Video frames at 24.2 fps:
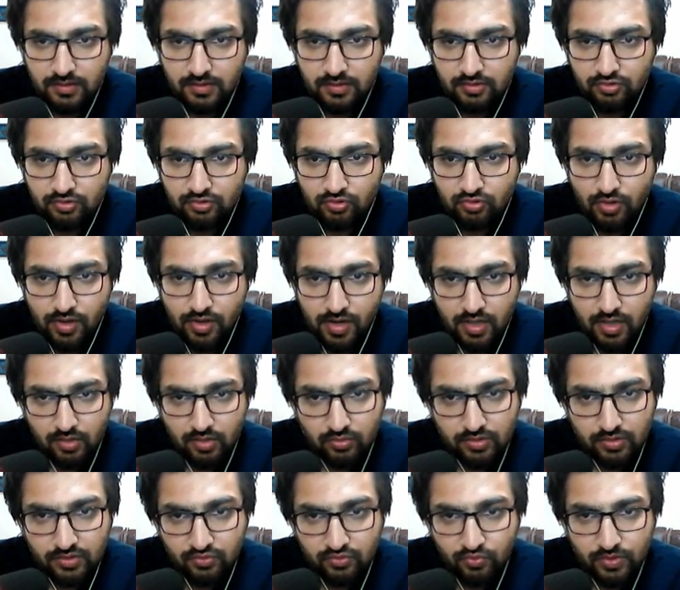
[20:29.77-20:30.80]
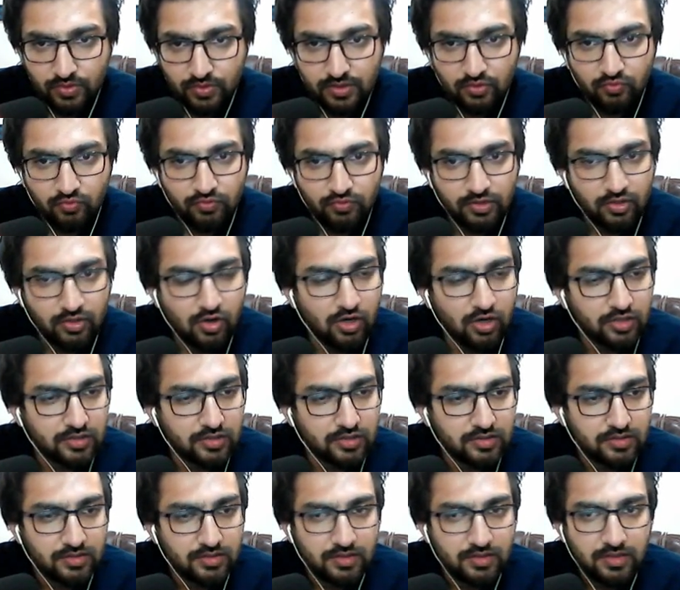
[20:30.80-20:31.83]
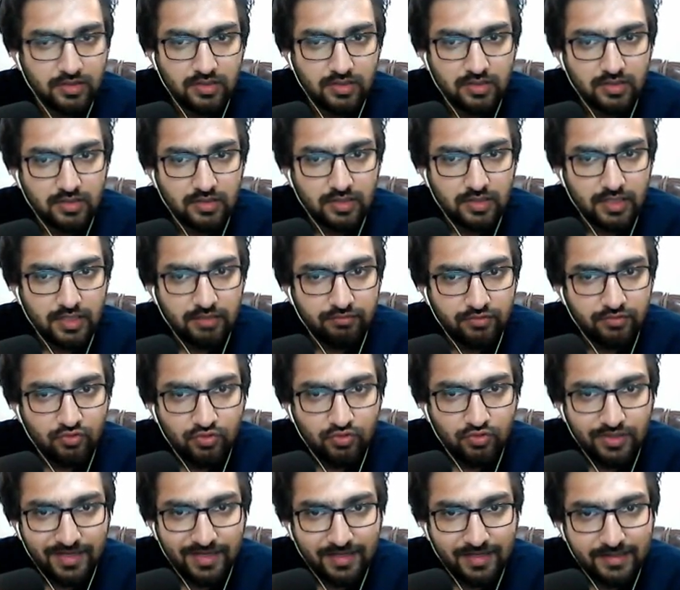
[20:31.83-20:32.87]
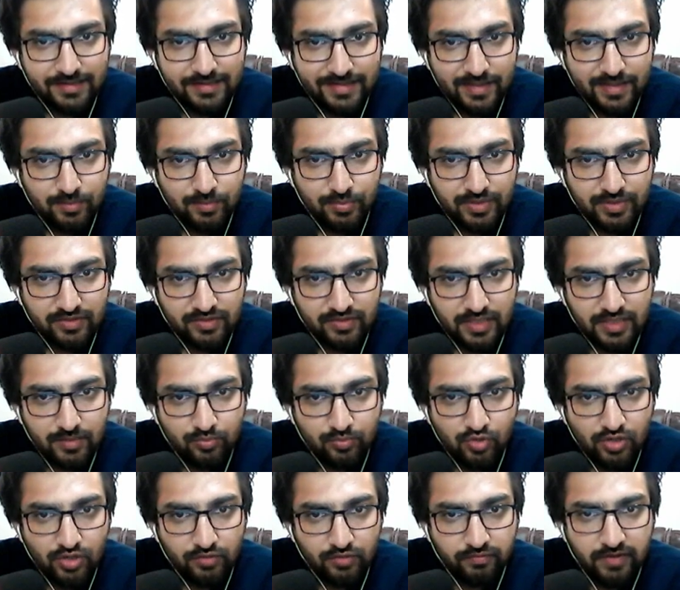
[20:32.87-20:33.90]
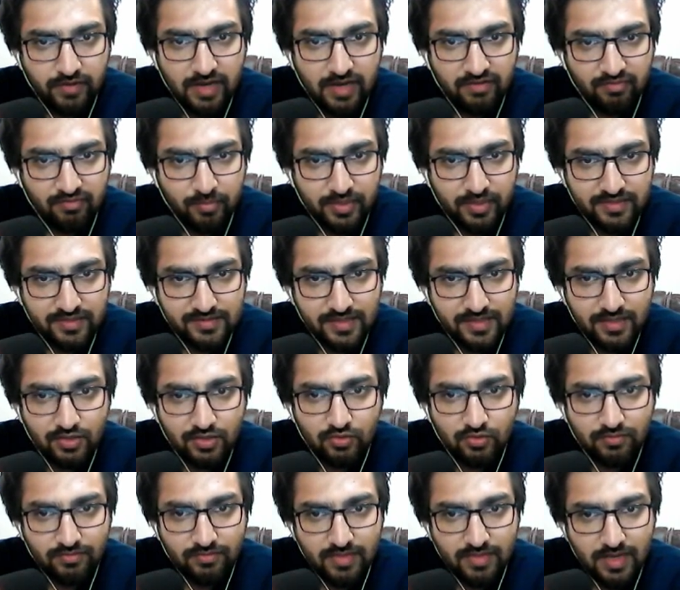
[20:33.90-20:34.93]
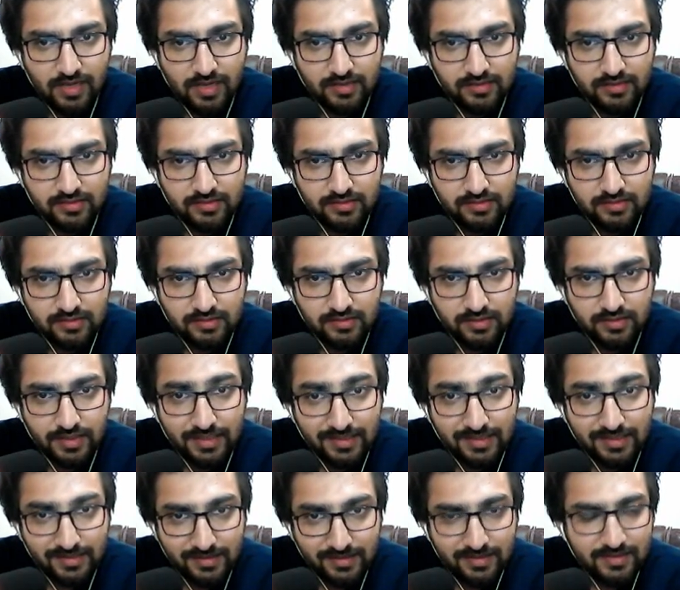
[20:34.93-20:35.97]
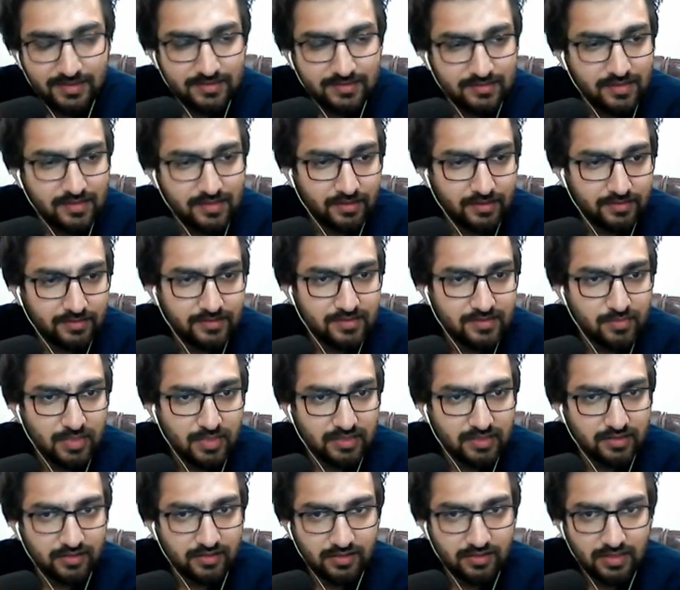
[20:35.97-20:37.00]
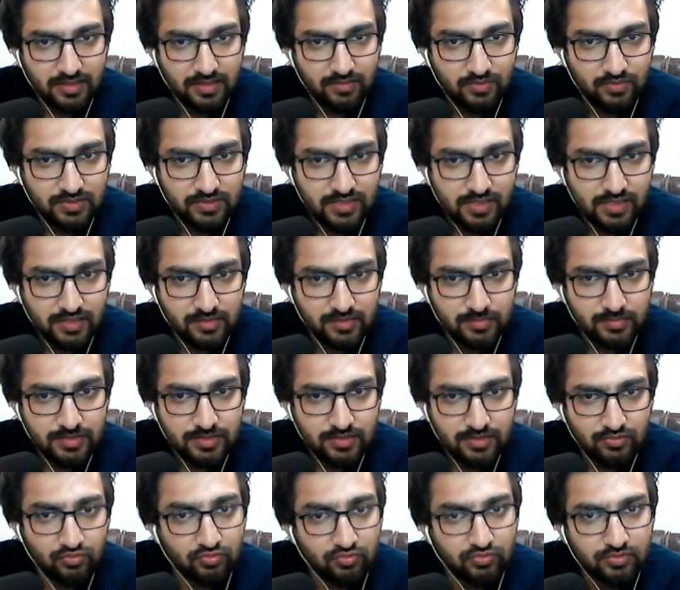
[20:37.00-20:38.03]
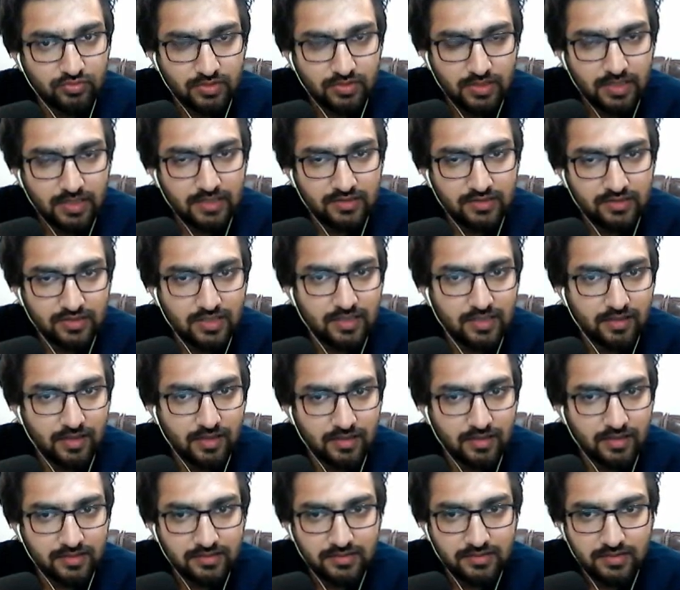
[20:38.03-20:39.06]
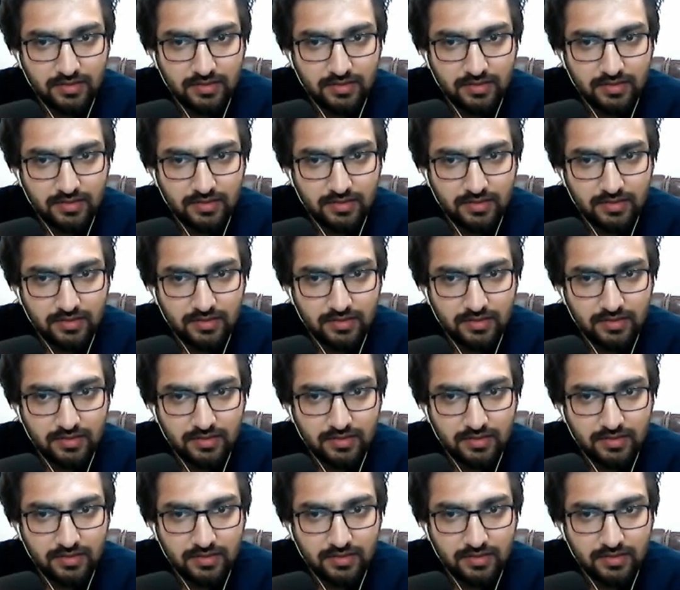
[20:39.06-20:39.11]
So now this value we got. If you take 10.5% of that, increase the increase method, right, which I explained you, and try that.